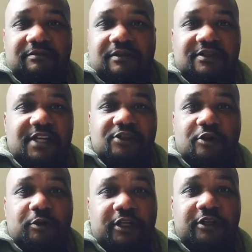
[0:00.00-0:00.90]
Because that's
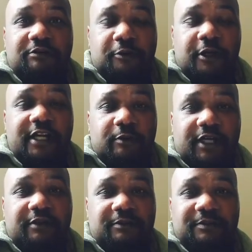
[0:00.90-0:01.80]
all we're here for
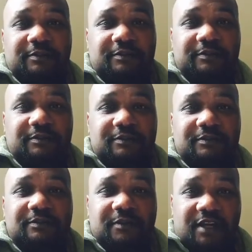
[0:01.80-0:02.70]
anyway.
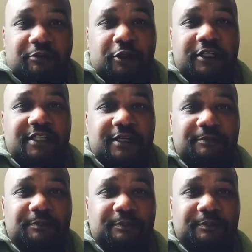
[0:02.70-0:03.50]
Have a great day.